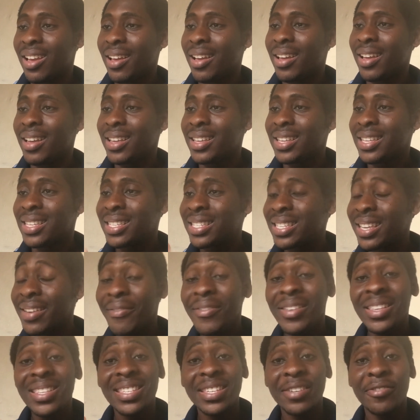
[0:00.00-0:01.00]

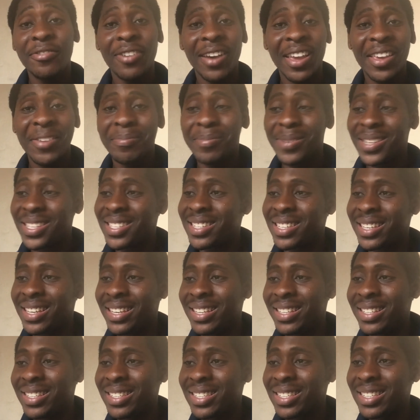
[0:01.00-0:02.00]

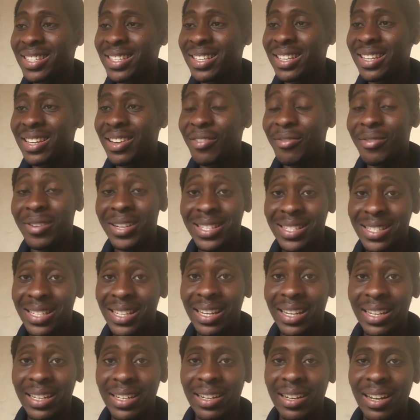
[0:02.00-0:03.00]
75%
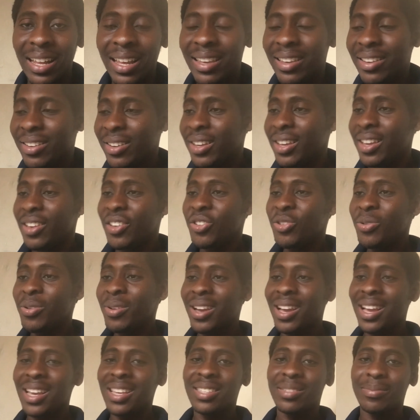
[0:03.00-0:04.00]
return. Like, you
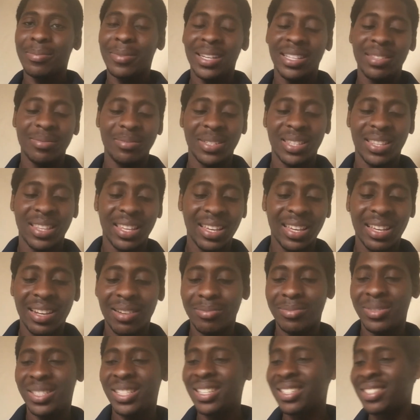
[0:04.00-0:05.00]
guys might be thinking I'm
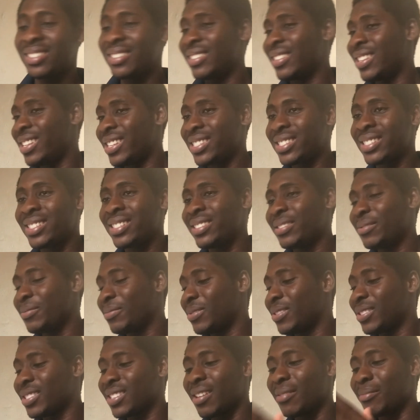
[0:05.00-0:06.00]
just listing
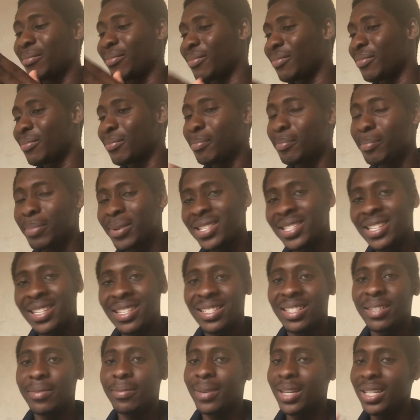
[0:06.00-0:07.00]
some
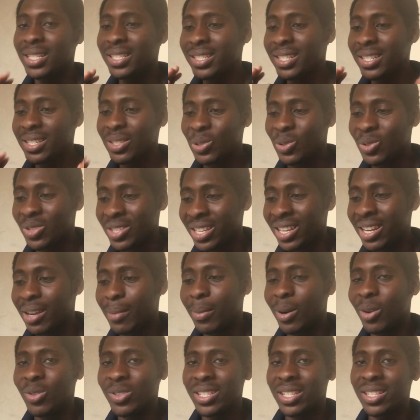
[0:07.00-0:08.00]
percentage, but just to think
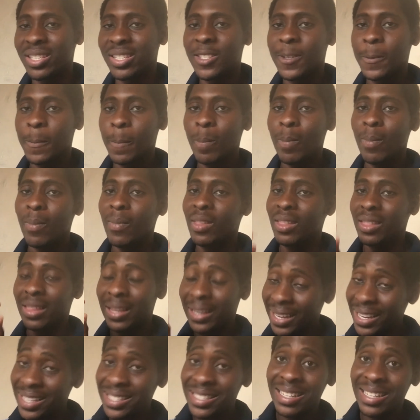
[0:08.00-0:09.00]
about it. Like I said, I